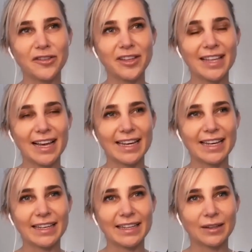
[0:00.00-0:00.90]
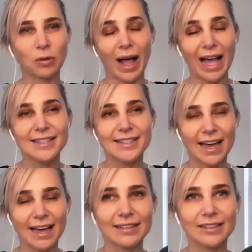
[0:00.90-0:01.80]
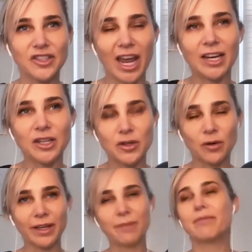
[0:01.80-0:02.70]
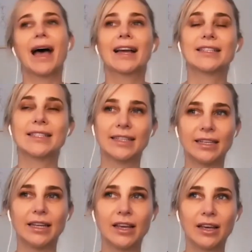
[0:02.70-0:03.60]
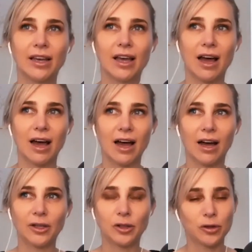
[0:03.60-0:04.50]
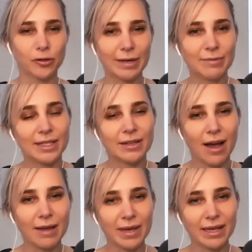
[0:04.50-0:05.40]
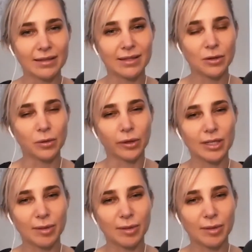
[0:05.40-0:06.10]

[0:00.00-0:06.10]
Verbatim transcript: do you feel like, or has that changed or impacted your dreams and nightmares that you were